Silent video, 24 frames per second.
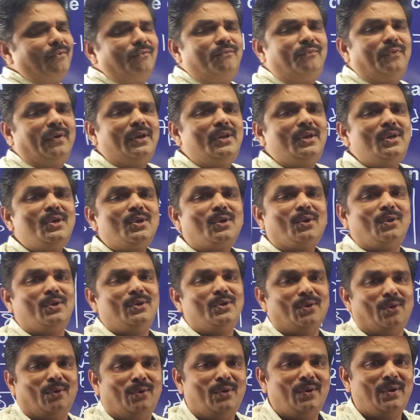very
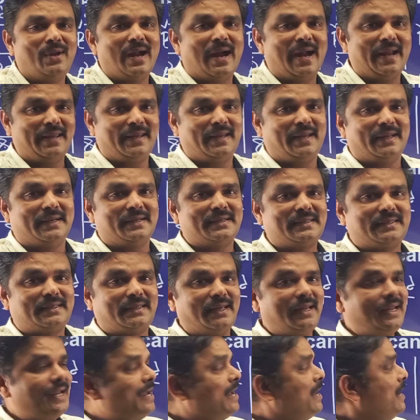clearly I can
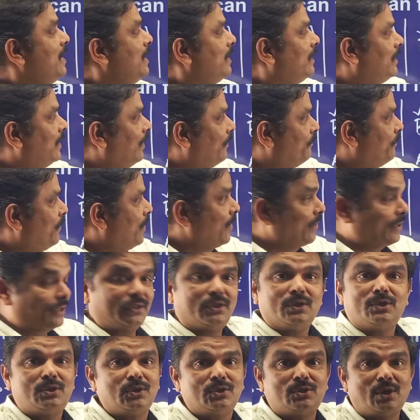say the work,
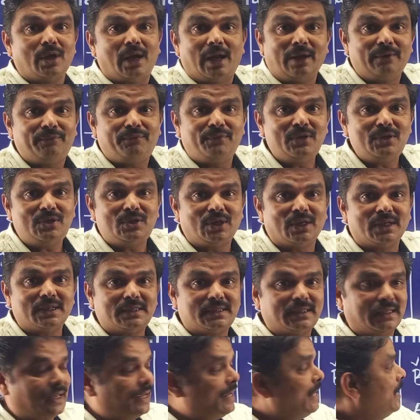this is the
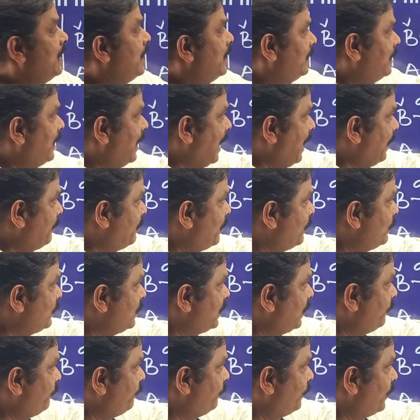efficiency, the
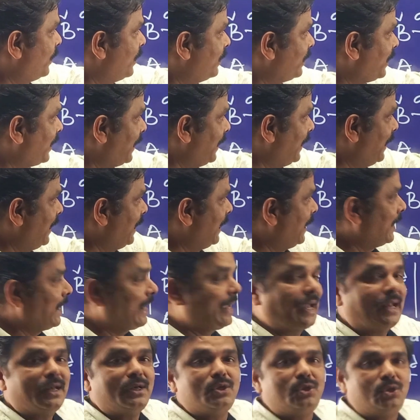amount of work A
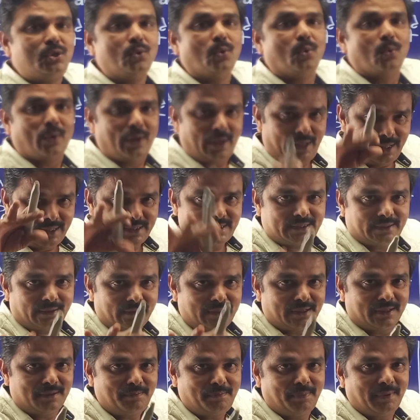can do in a
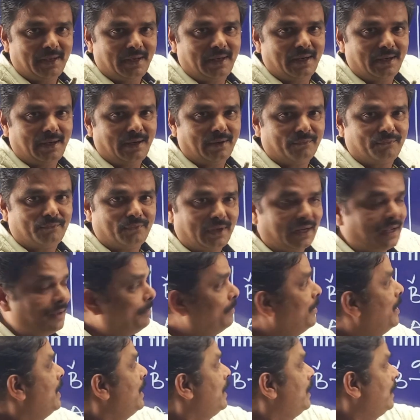certain period of
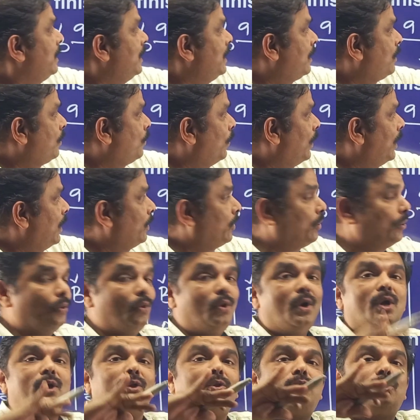time equal to
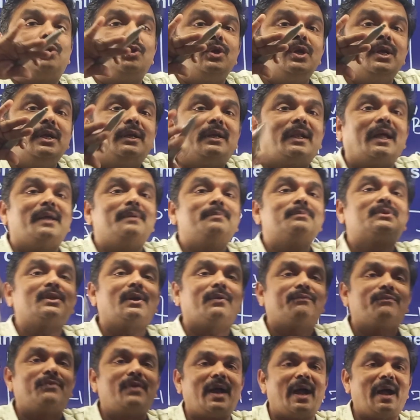3 times
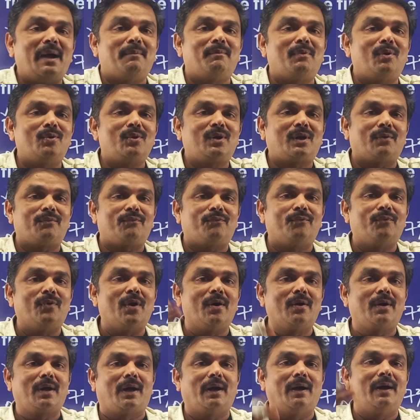of the amount of
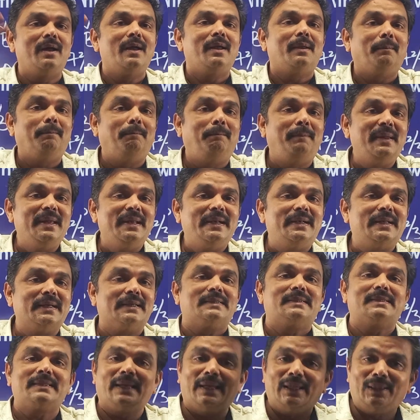work B
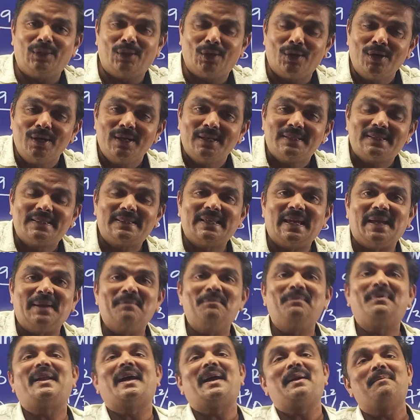does in the
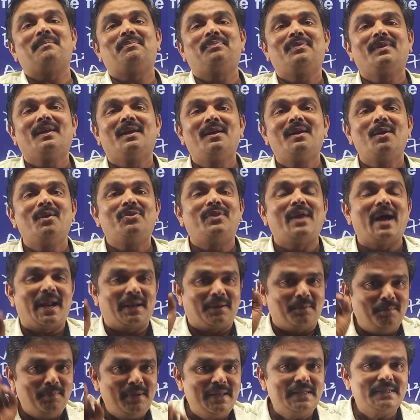same time.
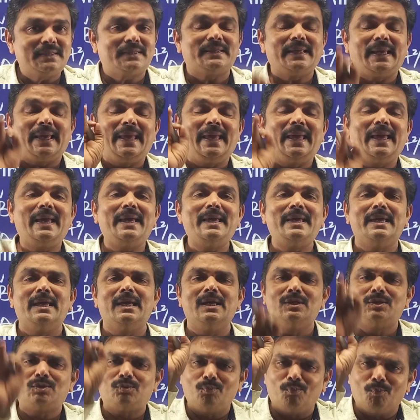That means A
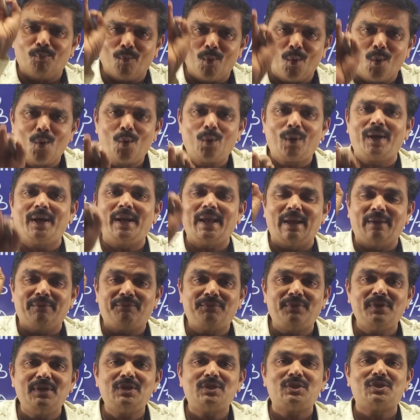is more
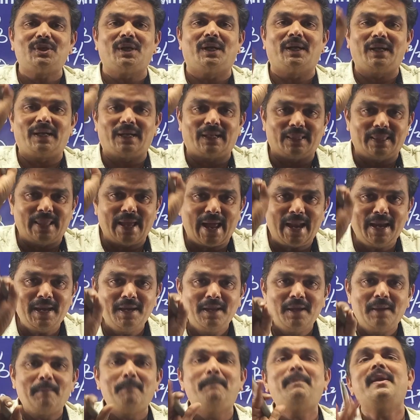efficient than
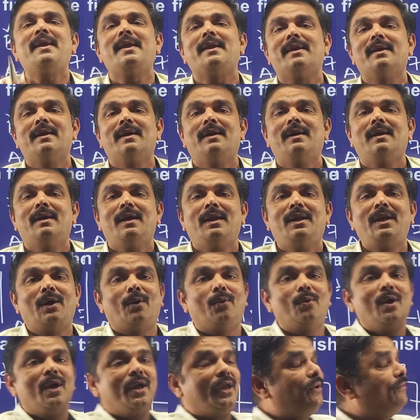B.
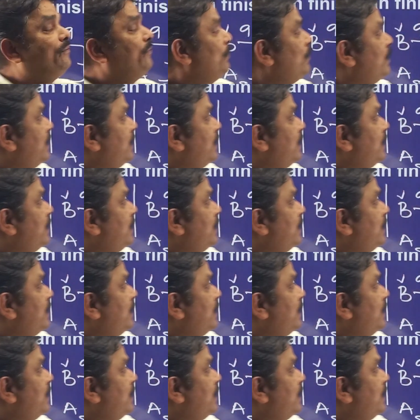Now, if